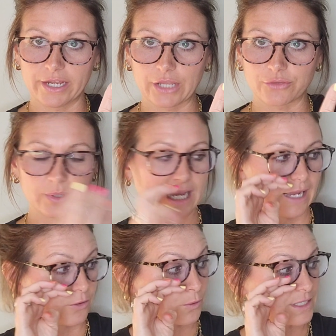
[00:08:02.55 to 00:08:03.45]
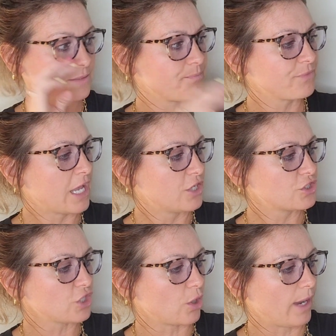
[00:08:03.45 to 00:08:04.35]
it 3 categories.
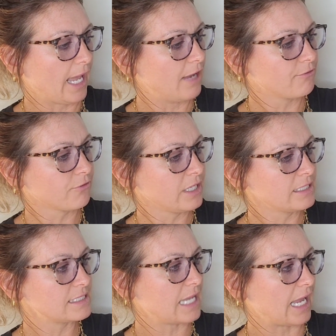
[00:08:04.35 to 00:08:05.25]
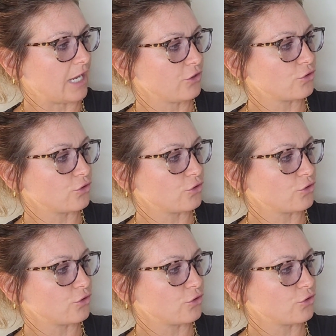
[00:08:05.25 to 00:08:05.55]
So every day